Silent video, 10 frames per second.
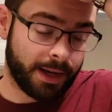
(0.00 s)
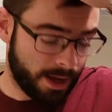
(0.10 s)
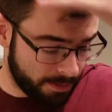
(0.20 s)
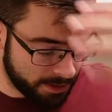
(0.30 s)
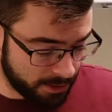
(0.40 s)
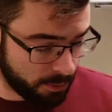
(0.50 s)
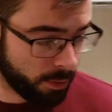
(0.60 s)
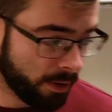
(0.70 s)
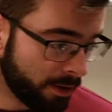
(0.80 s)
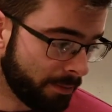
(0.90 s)
I am a little
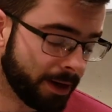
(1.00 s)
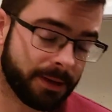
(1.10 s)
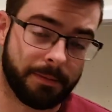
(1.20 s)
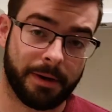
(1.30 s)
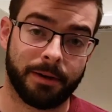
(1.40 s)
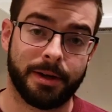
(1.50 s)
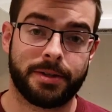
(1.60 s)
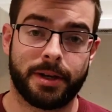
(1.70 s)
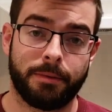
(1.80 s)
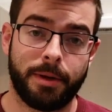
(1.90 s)
worried about the
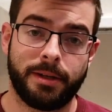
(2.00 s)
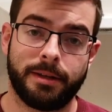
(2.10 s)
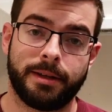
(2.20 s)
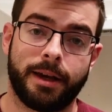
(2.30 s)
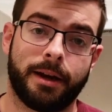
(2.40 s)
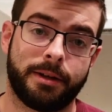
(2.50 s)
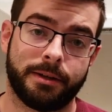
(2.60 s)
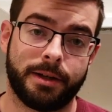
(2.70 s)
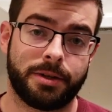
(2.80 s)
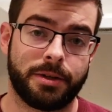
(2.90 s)
bitterness. I redid the
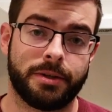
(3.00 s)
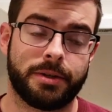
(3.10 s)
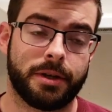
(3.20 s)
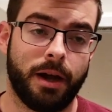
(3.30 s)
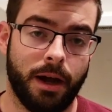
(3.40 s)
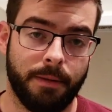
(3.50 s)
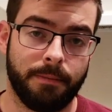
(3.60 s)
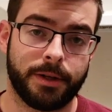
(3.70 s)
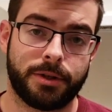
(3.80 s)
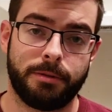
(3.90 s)
calculations, um,
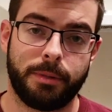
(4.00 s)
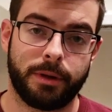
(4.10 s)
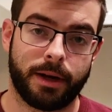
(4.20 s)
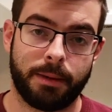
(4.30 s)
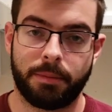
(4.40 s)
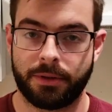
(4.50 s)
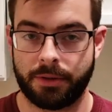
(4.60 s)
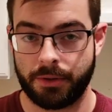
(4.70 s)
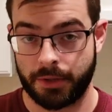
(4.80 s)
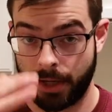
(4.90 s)
assuming that I put
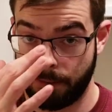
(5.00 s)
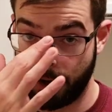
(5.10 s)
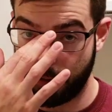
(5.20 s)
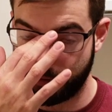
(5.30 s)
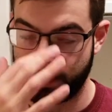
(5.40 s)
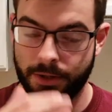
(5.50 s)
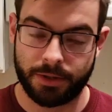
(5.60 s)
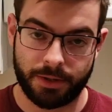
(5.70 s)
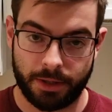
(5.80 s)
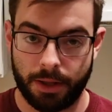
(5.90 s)
those same hop
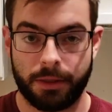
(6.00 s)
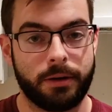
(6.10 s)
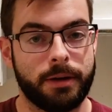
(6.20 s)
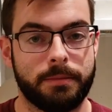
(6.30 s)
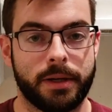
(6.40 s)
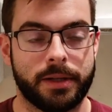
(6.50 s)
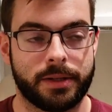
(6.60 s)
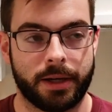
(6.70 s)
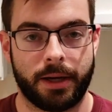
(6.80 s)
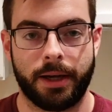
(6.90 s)
additions in at 30
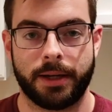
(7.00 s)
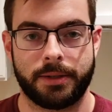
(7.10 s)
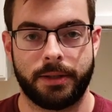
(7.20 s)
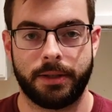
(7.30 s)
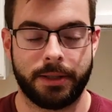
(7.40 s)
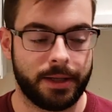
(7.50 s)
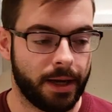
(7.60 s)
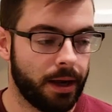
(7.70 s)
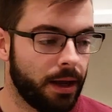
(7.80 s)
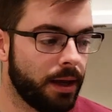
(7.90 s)
minutes like I accidentally
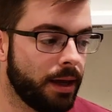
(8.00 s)
did.